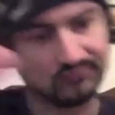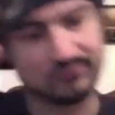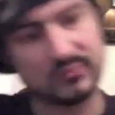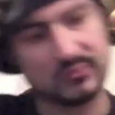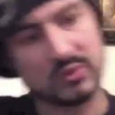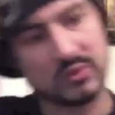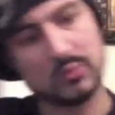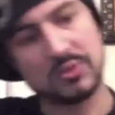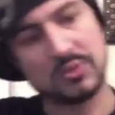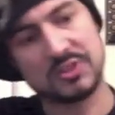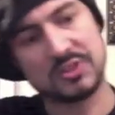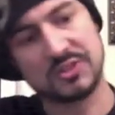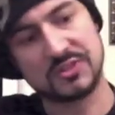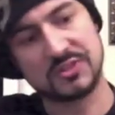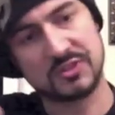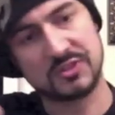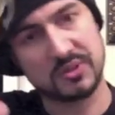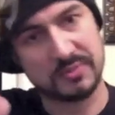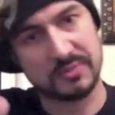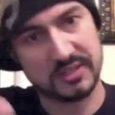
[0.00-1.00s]
which is
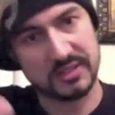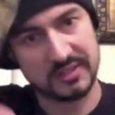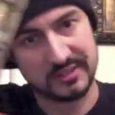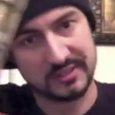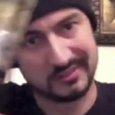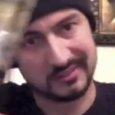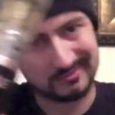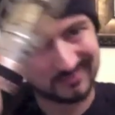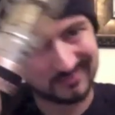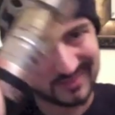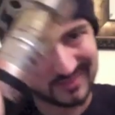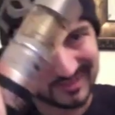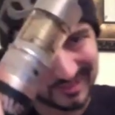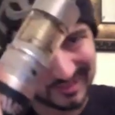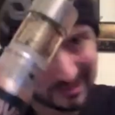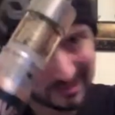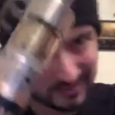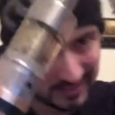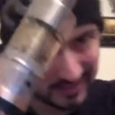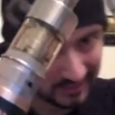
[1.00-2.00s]
going to be a
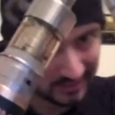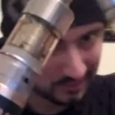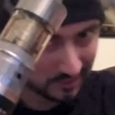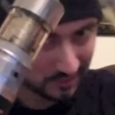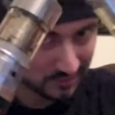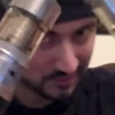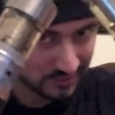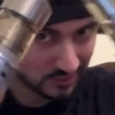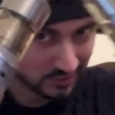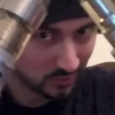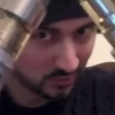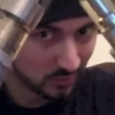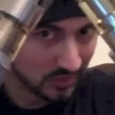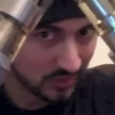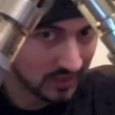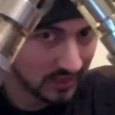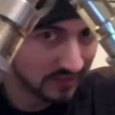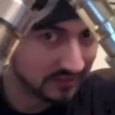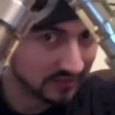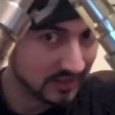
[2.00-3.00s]
little bit closer to what
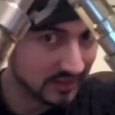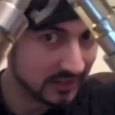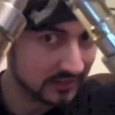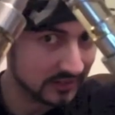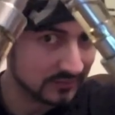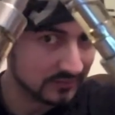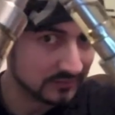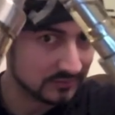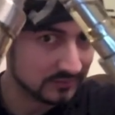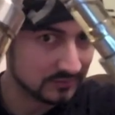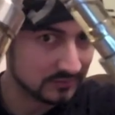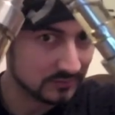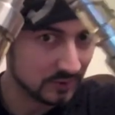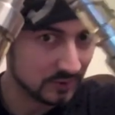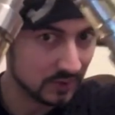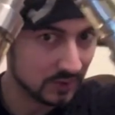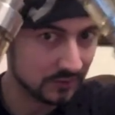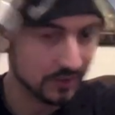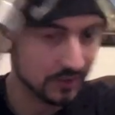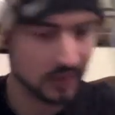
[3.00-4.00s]
I've done.
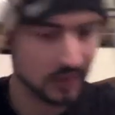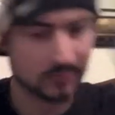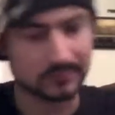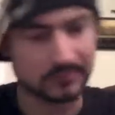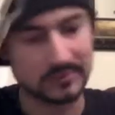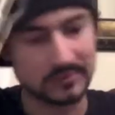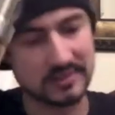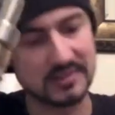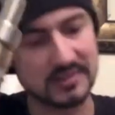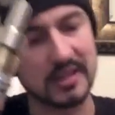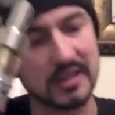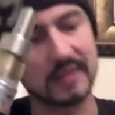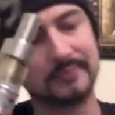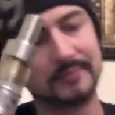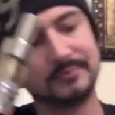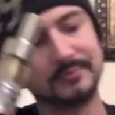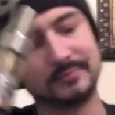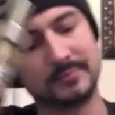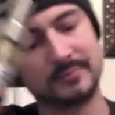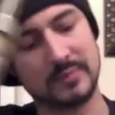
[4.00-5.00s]
Well, no, it's not,
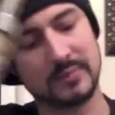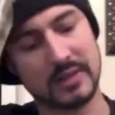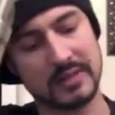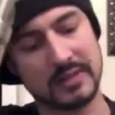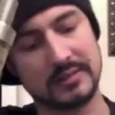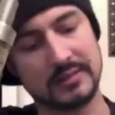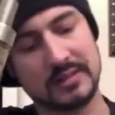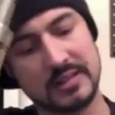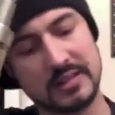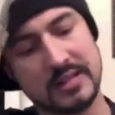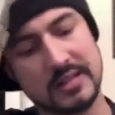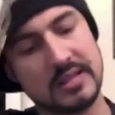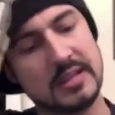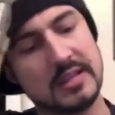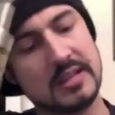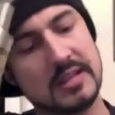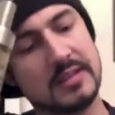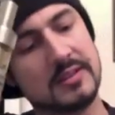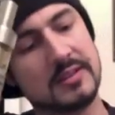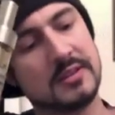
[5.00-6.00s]
but
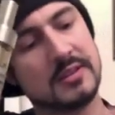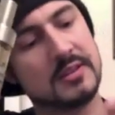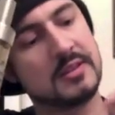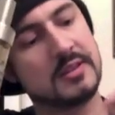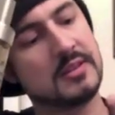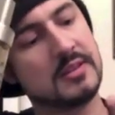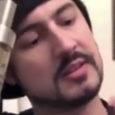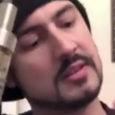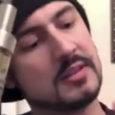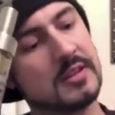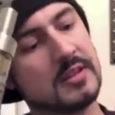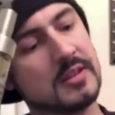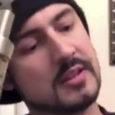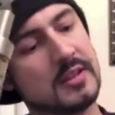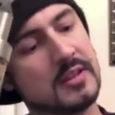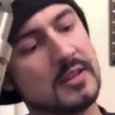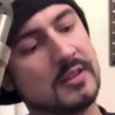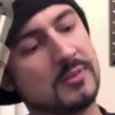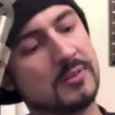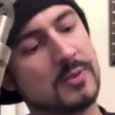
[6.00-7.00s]
it
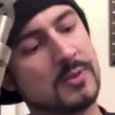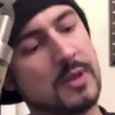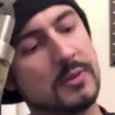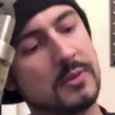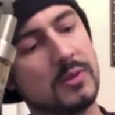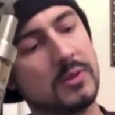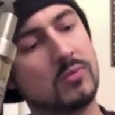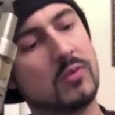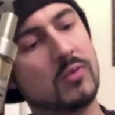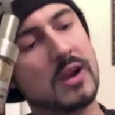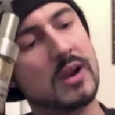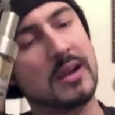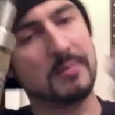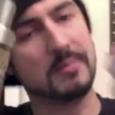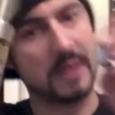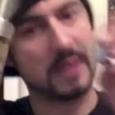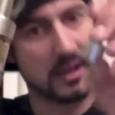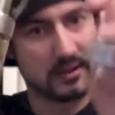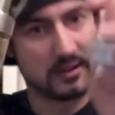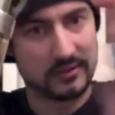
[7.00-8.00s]
is probably right
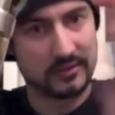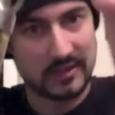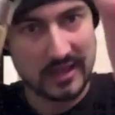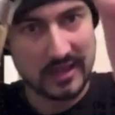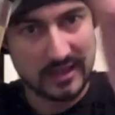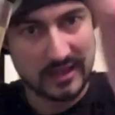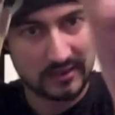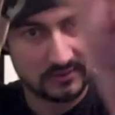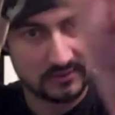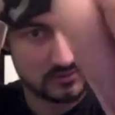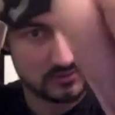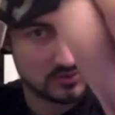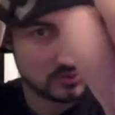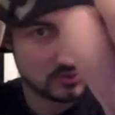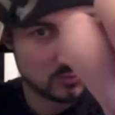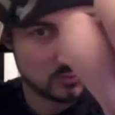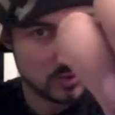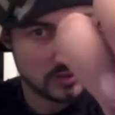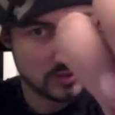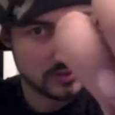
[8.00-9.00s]
about at the
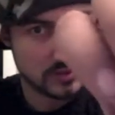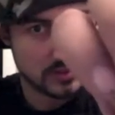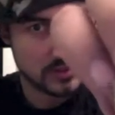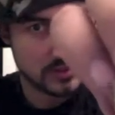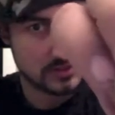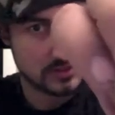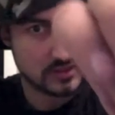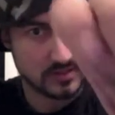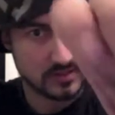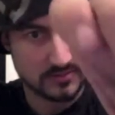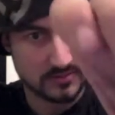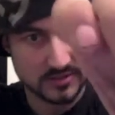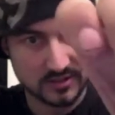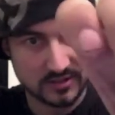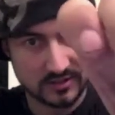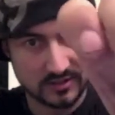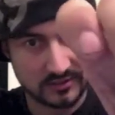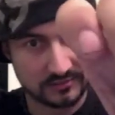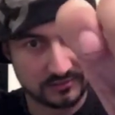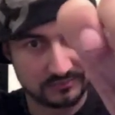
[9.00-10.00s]
one that comes
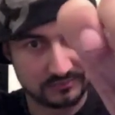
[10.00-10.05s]
on